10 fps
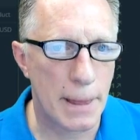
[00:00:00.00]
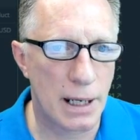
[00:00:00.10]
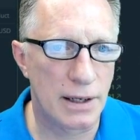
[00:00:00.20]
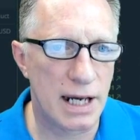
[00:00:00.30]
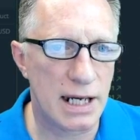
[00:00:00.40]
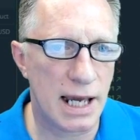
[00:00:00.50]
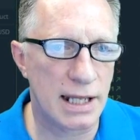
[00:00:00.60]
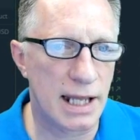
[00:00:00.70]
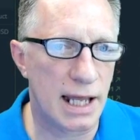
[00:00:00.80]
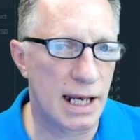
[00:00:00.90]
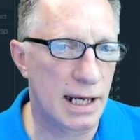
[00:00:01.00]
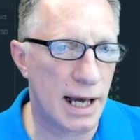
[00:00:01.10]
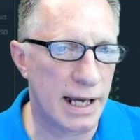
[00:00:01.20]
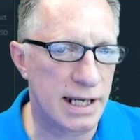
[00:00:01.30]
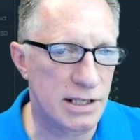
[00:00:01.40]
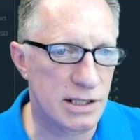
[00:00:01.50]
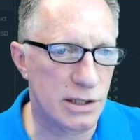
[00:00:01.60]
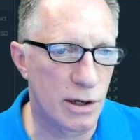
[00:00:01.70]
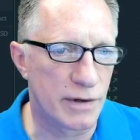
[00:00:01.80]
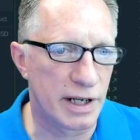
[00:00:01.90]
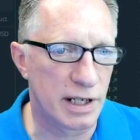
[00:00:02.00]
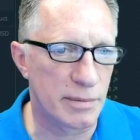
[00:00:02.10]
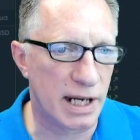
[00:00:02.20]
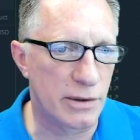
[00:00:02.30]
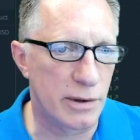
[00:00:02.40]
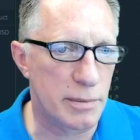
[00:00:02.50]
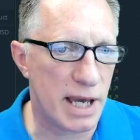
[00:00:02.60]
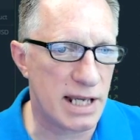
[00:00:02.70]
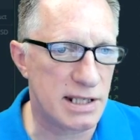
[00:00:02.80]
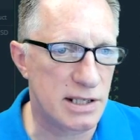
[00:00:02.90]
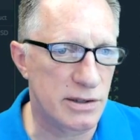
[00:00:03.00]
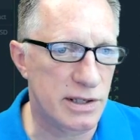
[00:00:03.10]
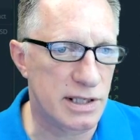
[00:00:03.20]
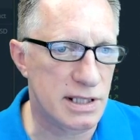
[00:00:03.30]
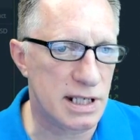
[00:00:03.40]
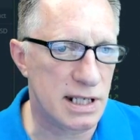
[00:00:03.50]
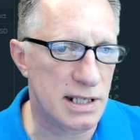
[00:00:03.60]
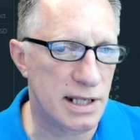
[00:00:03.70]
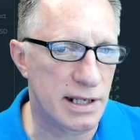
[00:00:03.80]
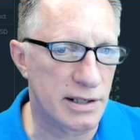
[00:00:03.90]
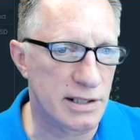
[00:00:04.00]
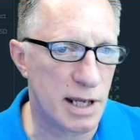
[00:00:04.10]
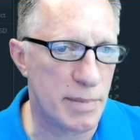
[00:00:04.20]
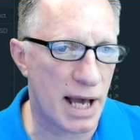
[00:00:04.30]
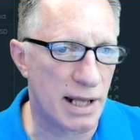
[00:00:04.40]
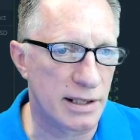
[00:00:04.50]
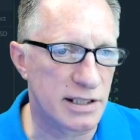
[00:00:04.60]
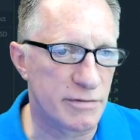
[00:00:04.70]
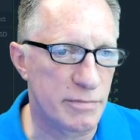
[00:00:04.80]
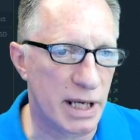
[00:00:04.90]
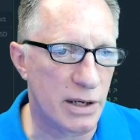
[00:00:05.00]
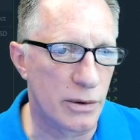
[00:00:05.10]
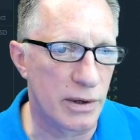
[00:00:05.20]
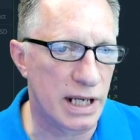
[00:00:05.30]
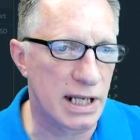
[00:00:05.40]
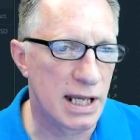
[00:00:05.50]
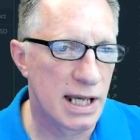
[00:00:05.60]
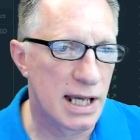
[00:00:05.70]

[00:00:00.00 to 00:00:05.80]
All right, and then I can just go over here to my Coinbase, and you can see that there's a balance of Bitcoin